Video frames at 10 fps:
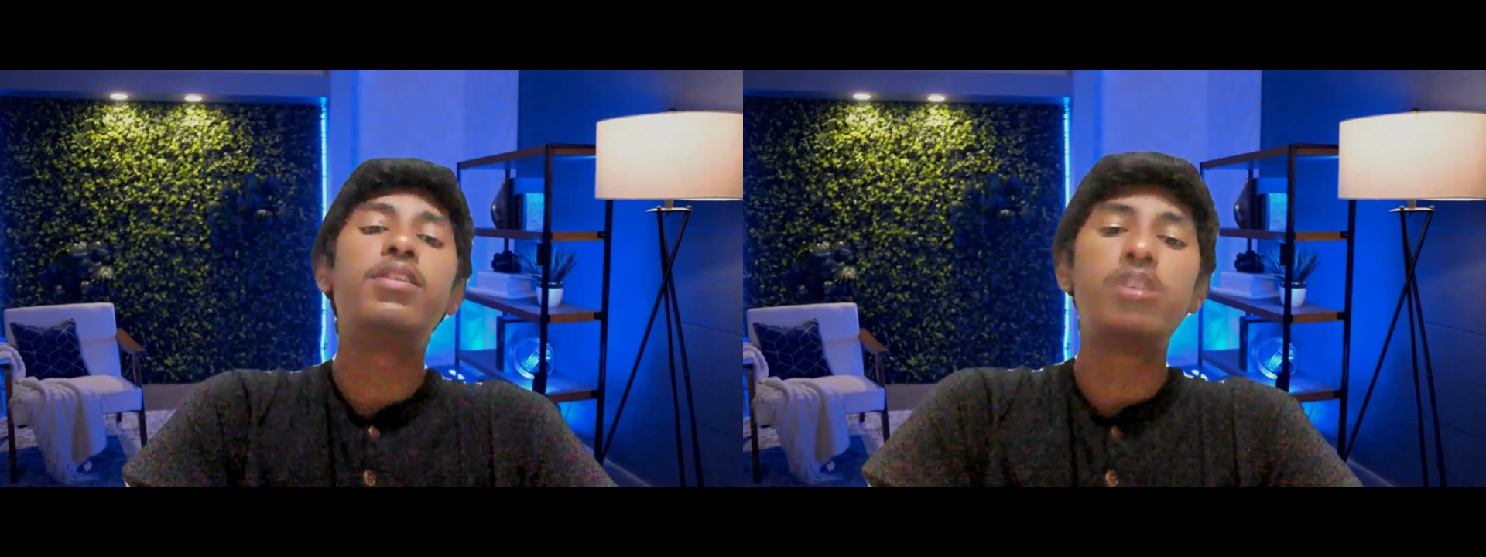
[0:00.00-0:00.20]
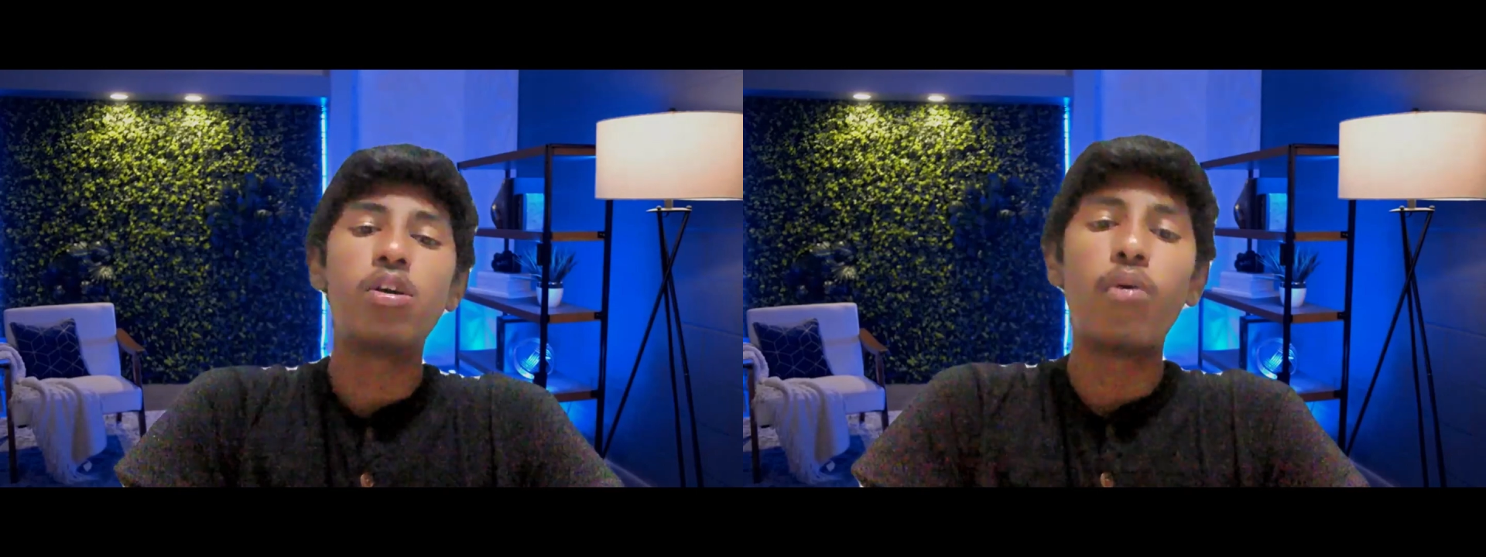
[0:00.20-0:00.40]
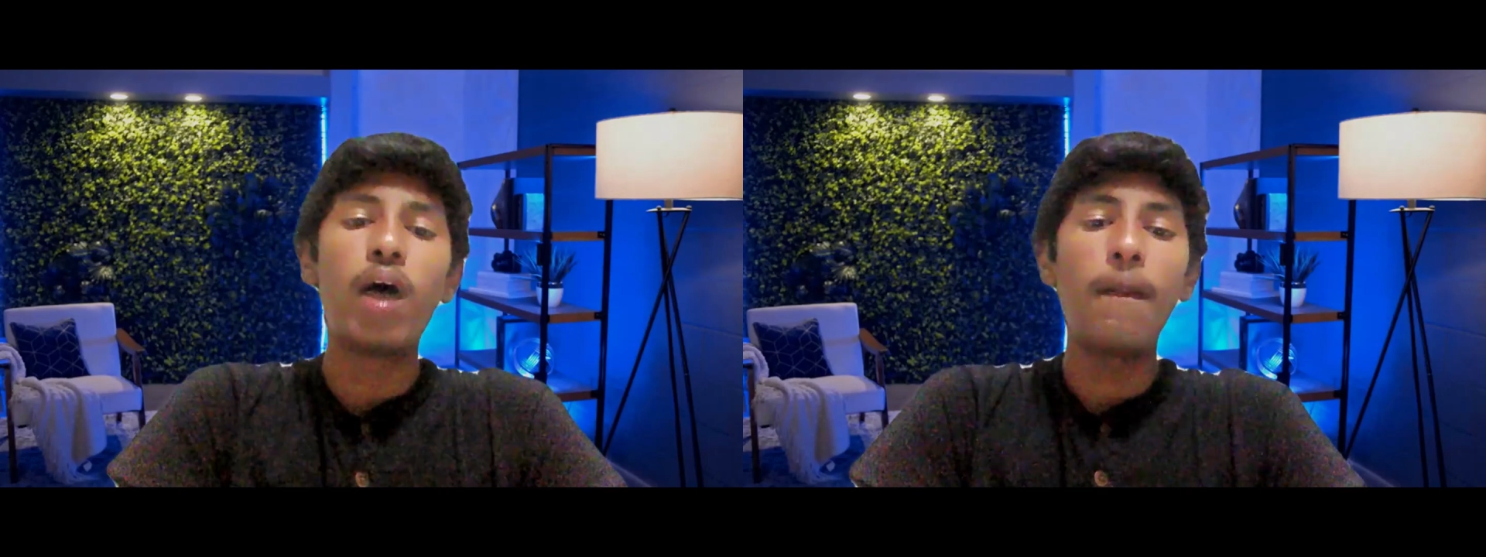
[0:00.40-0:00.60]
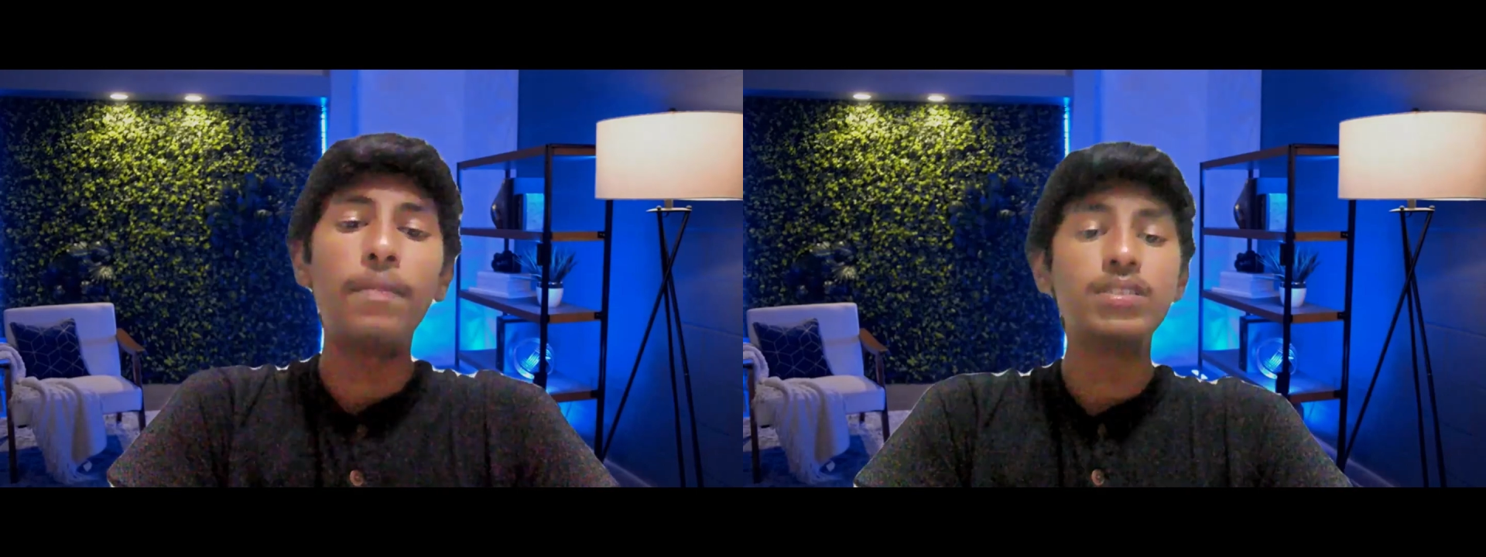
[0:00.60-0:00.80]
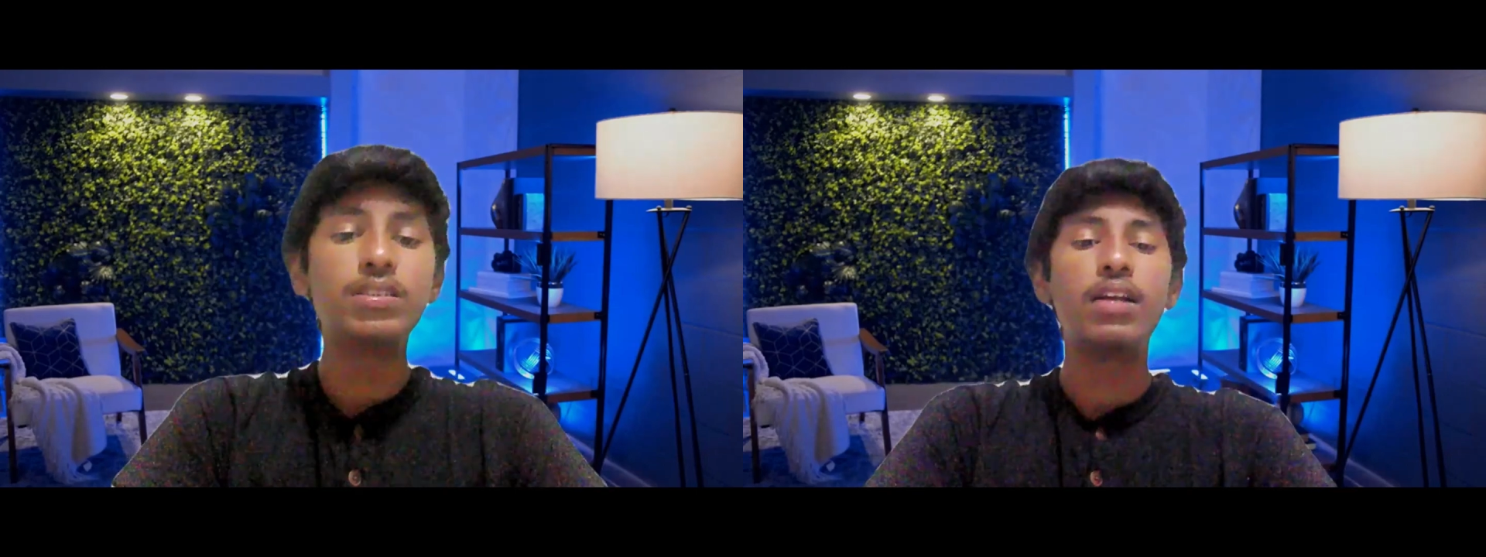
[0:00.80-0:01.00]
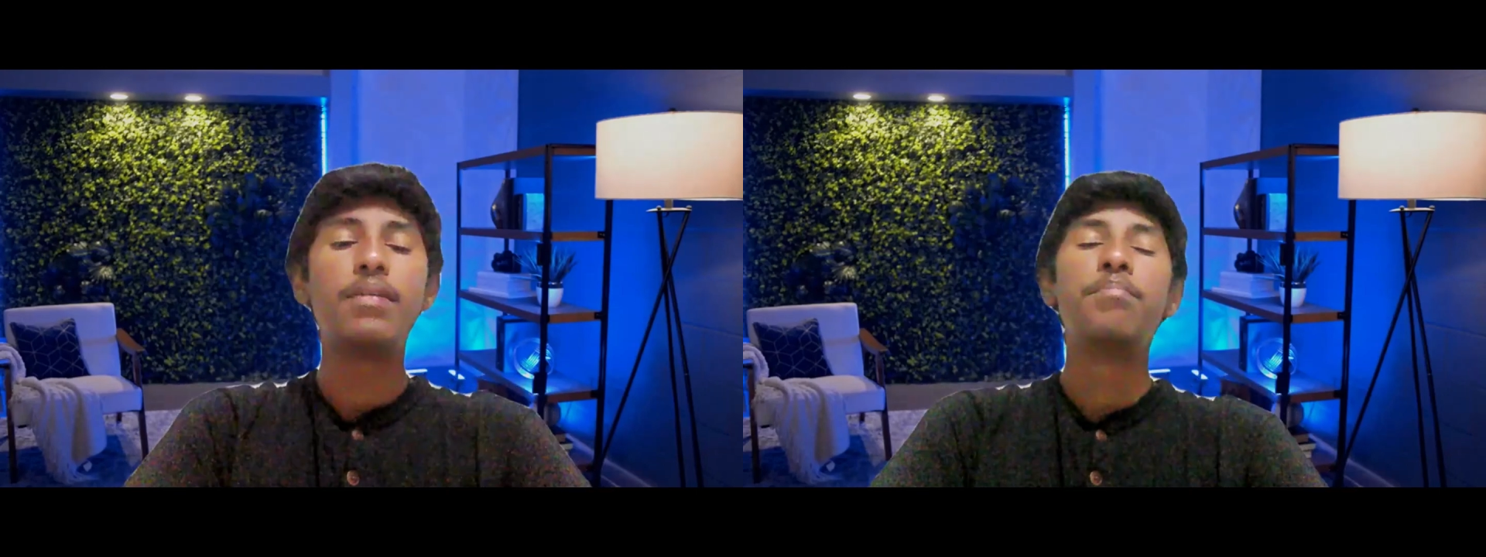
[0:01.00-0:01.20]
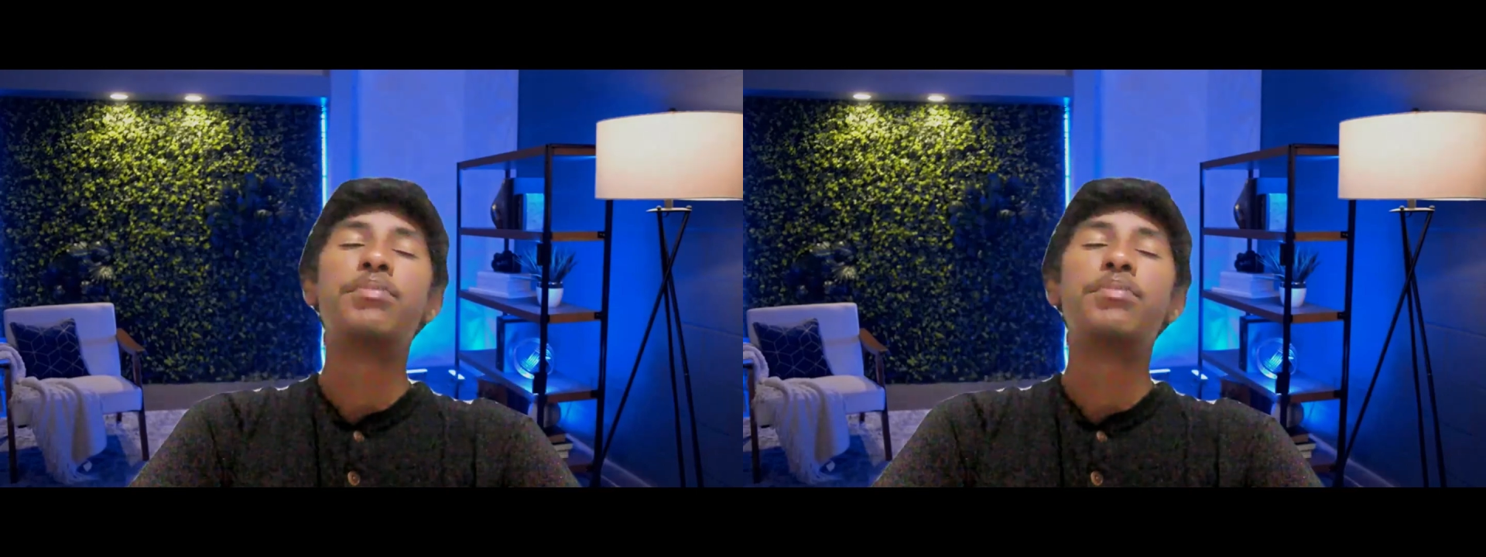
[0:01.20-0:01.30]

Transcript: So what happens is that